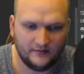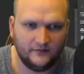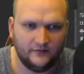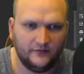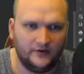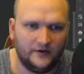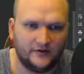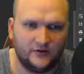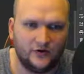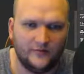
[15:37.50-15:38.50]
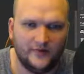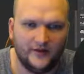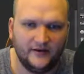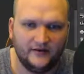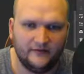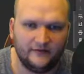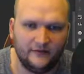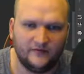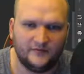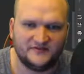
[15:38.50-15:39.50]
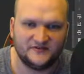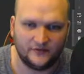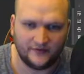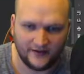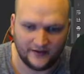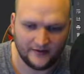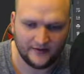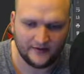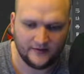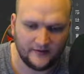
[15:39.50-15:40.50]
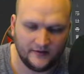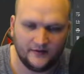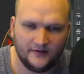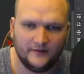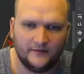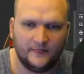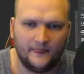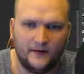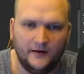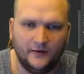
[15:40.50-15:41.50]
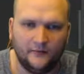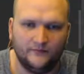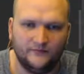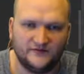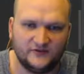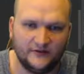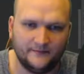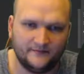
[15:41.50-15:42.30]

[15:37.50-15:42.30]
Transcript: dollar comment from repository. Oh, sorry.